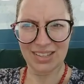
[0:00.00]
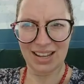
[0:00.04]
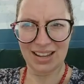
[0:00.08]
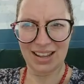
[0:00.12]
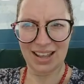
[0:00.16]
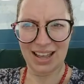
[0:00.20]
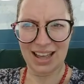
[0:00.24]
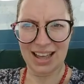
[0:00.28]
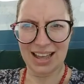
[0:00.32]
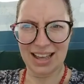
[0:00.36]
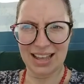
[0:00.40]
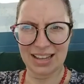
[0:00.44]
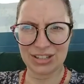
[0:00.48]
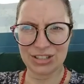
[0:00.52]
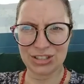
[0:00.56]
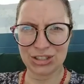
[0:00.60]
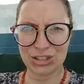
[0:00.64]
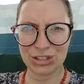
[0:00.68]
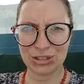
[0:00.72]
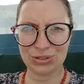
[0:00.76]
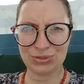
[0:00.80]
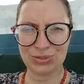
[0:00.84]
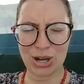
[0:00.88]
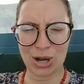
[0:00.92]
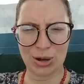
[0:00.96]
and
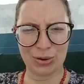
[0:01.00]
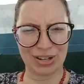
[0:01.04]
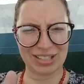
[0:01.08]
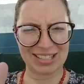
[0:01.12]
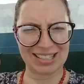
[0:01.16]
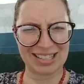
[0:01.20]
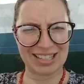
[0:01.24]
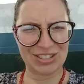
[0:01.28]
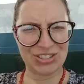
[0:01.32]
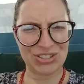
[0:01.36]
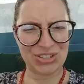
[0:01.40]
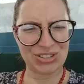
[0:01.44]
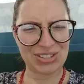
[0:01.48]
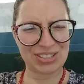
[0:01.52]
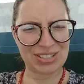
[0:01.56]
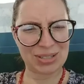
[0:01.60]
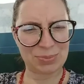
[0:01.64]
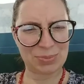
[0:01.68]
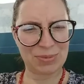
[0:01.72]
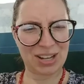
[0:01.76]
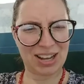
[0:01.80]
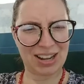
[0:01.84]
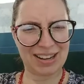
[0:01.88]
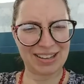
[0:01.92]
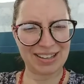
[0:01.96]
you notice, is there some
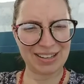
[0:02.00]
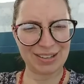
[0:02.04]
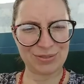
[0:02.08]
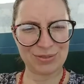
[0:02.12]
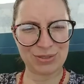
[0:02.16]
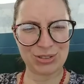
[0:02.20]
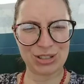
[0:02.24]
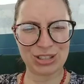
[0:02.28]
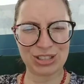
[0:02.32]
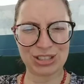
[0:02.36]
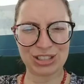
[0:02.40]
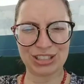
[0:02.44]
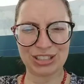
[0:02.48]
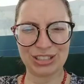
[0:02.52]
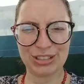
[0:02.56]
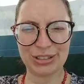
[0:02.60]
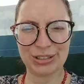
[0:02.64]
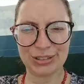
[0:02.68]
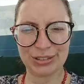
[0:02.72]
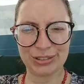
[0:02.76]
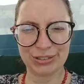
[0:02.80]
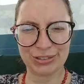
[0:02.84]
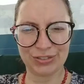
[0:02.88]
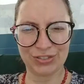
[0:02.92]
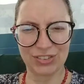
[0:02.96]
kind of good
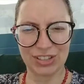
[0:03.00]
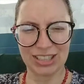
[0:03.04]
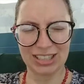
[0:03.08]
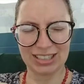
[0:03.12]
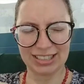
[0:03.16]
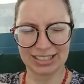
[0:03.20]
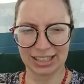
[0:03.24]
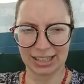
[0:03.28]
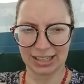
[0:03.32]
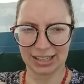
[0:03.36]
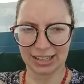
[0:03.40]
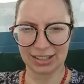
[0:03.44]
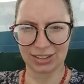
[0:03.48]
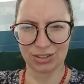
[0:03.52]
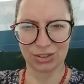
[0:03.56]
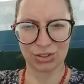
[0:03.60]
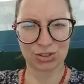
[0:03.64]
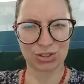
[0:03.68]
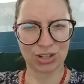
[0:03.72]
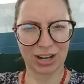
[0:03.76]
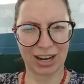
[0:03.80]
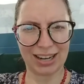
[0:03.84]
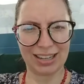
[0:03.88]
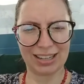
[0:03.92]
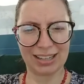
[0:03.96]
feeling
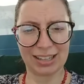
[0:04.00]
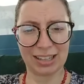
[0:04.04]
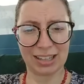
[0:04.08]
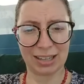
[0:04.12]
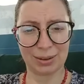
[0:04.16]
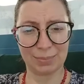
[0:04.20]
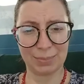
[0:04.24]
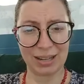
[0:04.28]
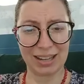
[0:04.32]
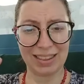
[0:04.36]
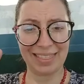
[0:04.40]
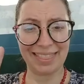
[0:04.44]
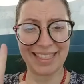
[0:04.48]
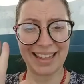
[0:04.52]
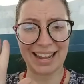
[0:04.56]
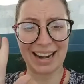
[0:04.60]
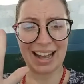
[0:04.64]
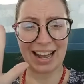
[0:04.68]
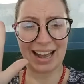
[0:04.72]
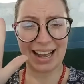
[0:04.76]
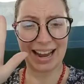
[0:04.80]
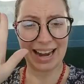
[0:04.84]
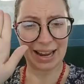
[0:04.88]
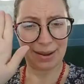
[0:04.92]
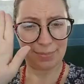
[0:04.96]
trying to come in that
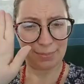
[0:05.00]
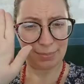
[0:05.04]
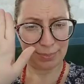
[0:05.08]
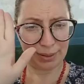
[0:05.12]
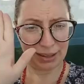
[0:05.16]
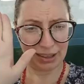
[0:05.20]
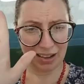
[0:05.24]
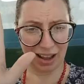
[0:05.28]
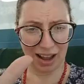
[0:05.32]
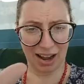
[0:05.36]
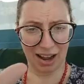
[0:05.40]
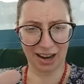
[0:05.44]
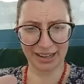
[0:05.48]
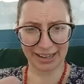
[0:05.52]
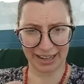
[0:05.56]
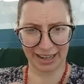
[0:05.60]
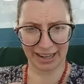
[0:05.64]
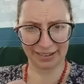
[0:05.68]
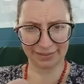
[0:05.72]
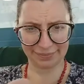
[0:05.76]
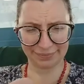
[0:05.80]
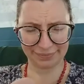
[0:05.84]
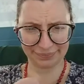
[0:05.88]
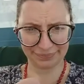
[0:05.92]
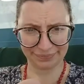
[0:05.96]
I am
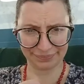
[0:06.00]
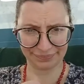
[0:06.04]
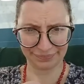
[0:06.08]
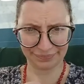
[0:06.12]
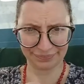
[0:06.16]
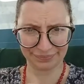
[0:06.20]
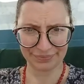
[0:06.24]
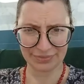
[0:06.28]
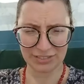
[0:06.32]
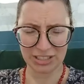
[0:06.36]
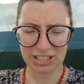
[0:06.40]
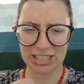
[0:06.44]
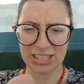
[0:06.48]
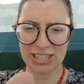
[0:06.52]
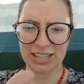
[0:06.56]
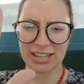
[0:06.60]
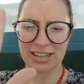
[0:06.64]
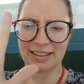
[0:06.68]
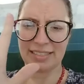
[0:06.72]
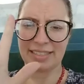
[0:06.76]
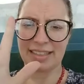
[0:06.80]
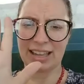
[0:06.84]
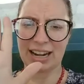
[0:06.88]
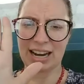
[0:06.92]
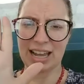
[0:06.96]
blocking,
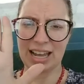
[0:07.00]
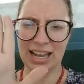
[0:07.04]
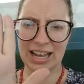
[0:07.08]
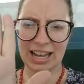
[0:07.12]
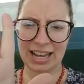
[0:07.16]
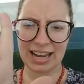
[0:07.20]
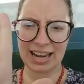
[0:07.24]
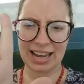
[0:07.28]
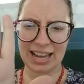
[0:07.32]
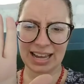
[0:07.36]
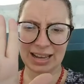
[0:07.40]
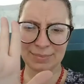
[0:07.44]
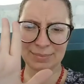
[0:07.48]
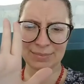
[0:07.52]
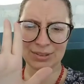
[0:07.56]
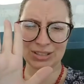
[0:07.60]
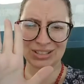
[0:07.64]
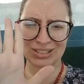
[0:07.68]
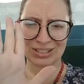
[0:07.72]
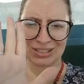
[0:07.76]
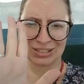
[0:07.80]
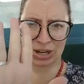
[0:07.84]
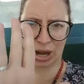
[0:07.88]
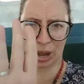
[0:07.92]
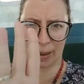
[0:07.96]
that I am
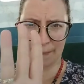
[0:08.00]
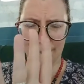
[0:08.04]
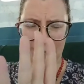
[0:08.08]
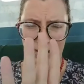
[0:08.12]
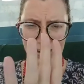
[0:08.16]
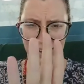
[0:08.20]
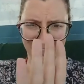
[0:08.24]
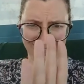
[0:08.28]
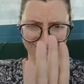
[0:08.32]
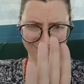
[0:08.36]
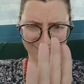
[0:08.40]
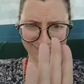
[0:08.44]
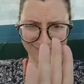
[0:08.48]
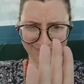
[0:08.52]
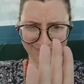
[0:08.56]
stopping?